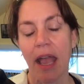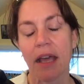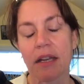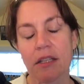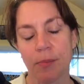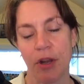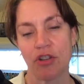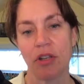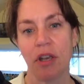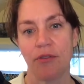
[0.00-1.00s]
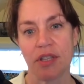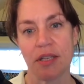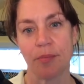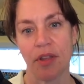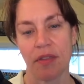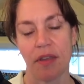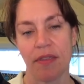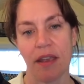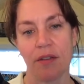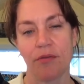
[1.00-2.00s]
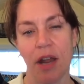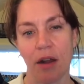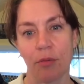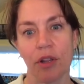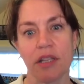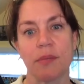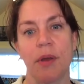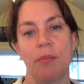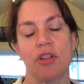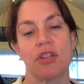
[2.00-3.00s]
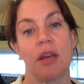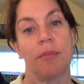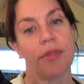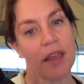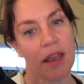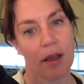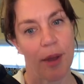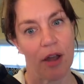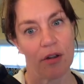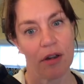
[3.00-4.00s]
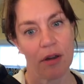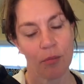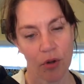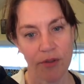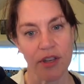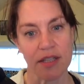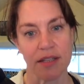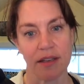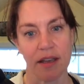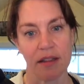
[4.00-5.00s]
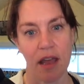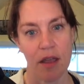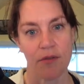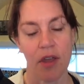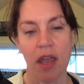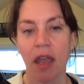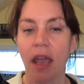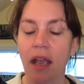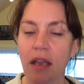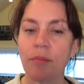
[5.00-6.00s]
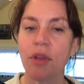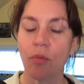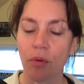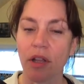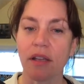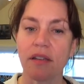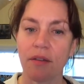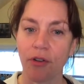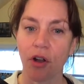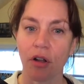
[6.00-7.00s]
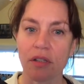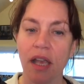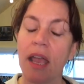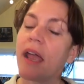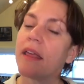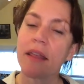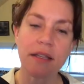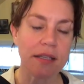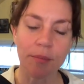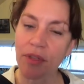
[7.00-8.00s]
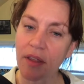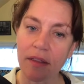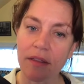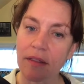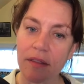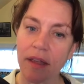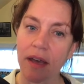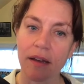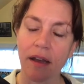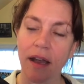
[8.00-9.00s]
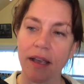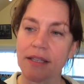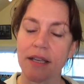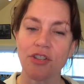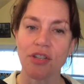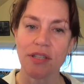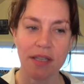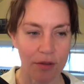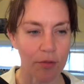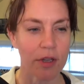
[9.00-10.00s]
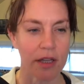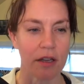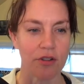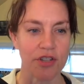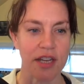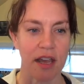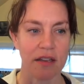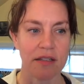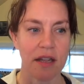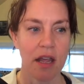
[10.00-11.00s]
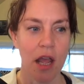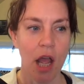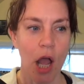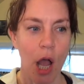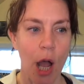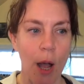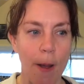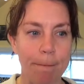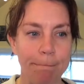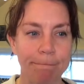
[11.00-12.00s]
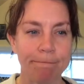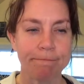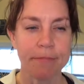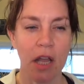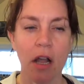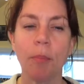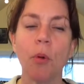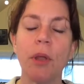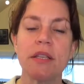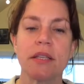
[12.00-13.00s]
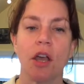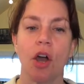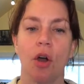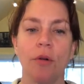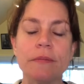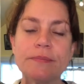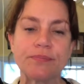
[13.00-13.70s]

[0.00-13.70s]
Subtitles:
and especially if it's something that they have not really spent much time thinking about previously in life, it can be really difficult. And that's something that I guess I just didn't really understand. A couple weeks ago,